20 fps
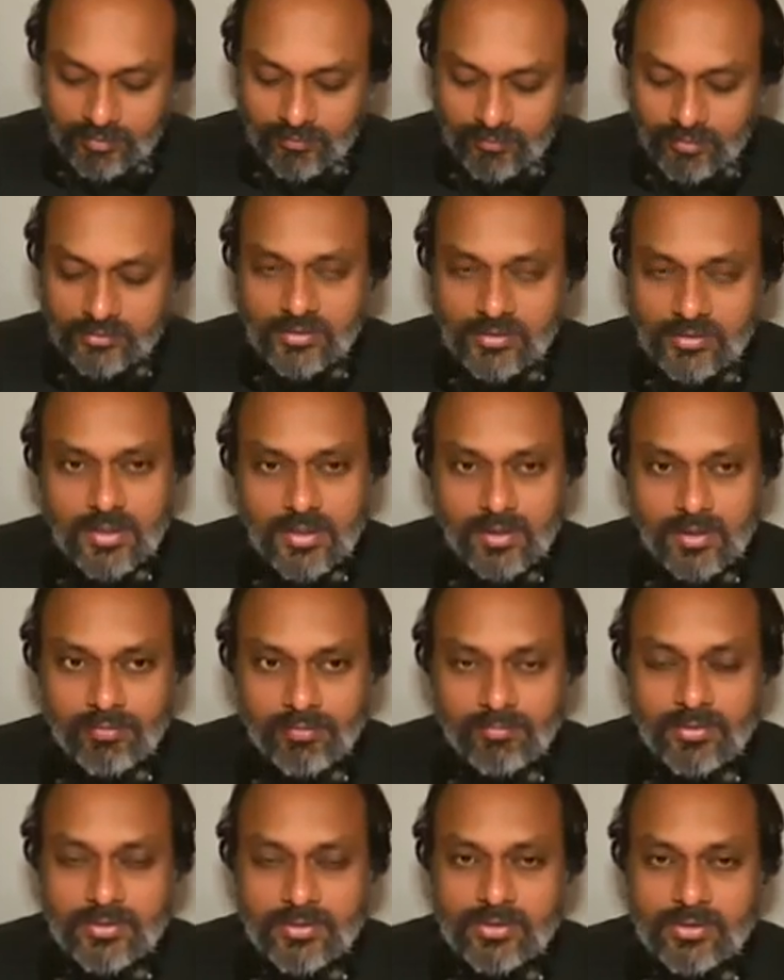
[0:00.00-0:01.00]
wedge is half
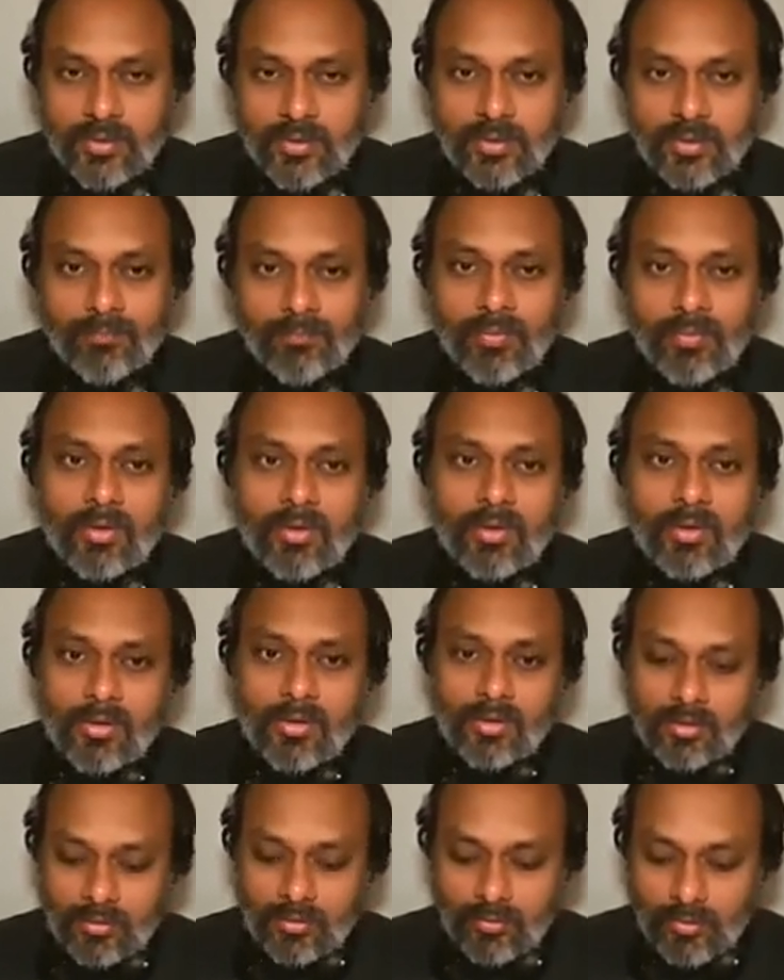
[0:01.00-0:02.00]
mv square.
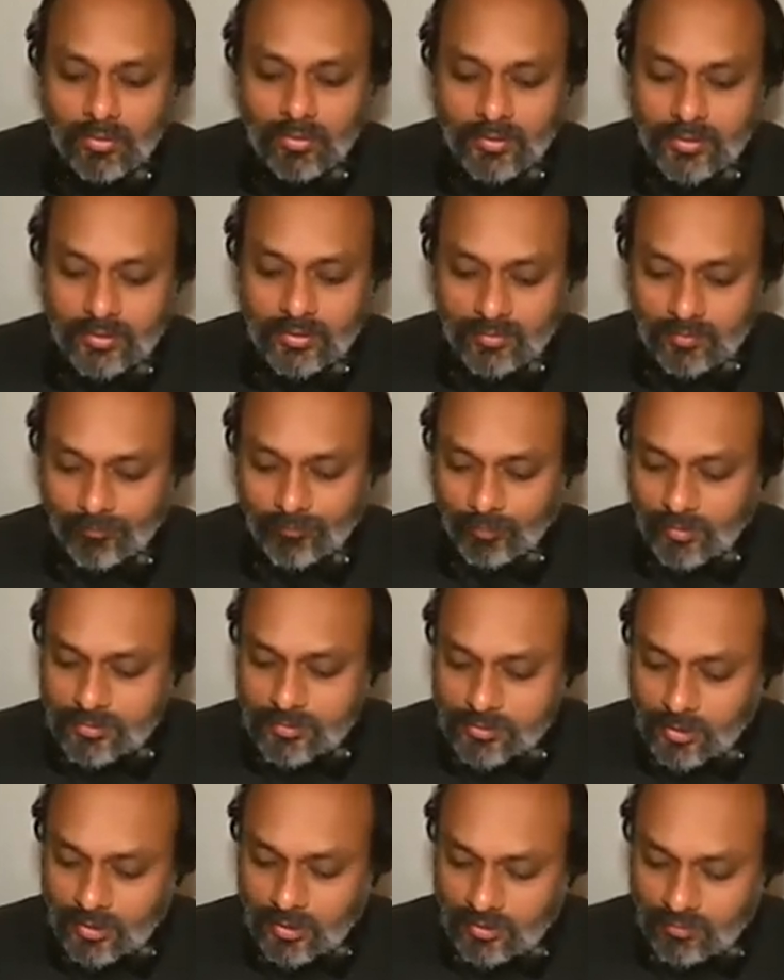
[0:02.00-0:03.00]
Now you can
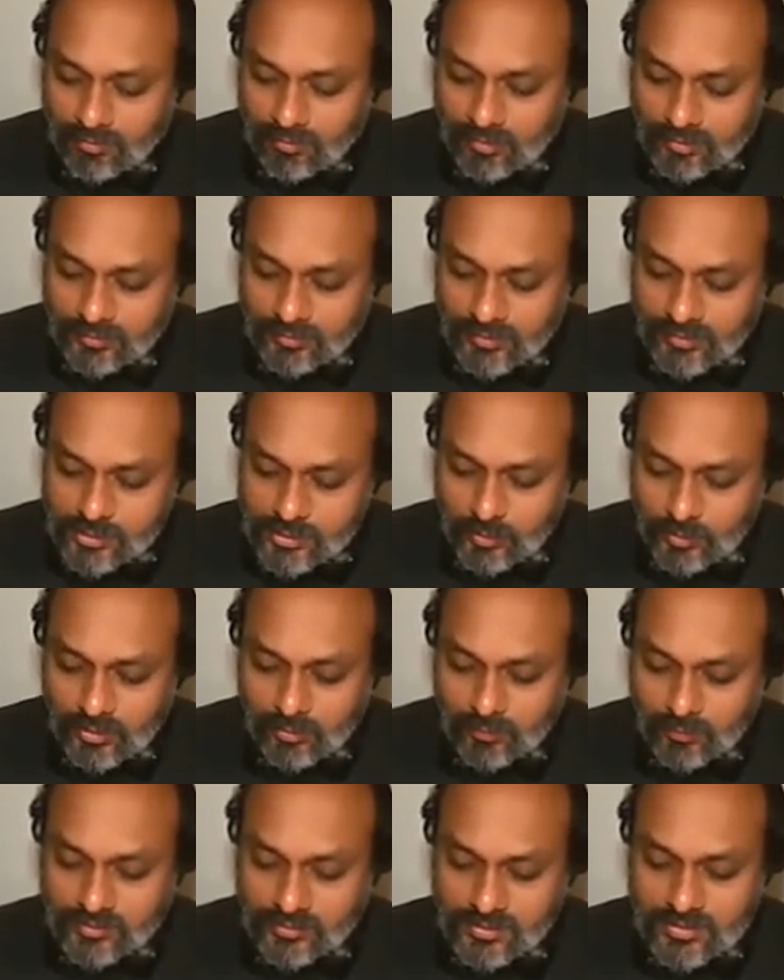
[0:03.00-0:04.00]
solve these two
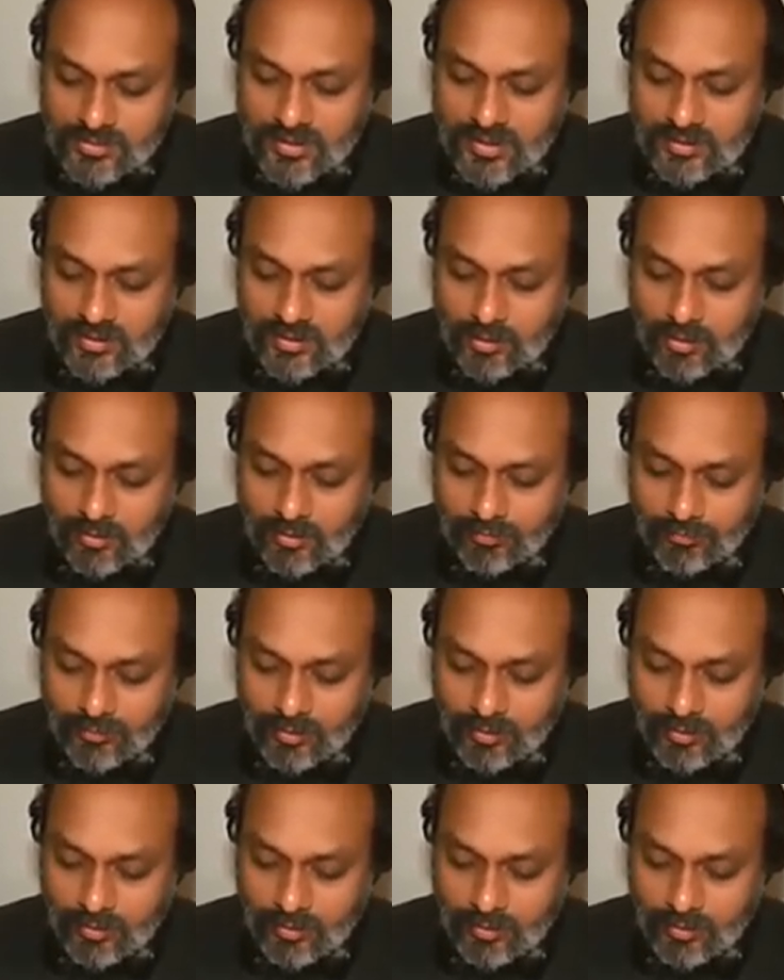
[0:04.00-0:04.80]
equations, get rid of